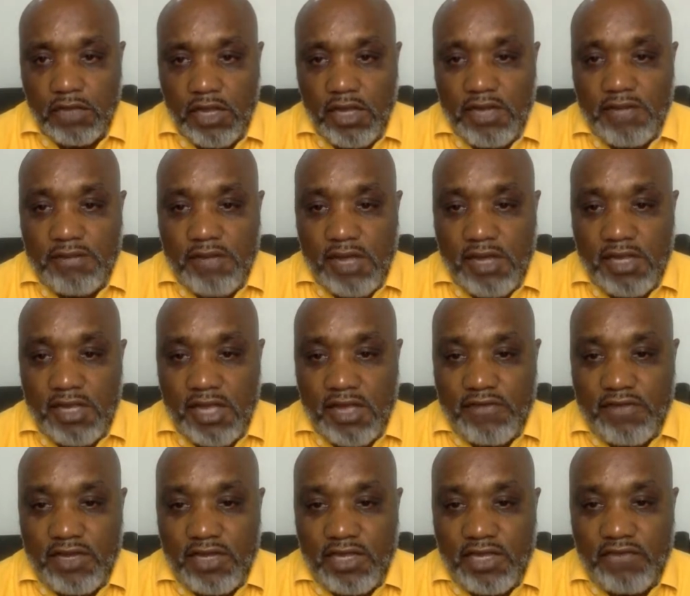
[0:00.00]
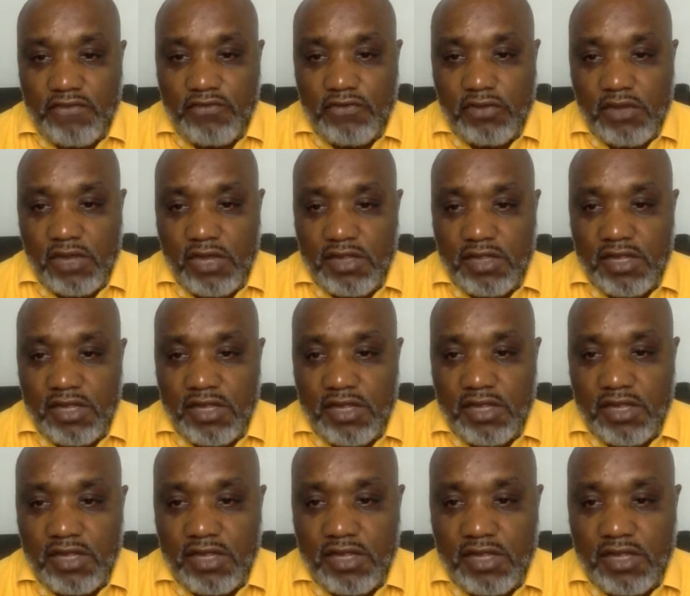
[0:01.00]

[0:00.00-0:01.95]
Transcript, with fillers: Anybody have any info on that?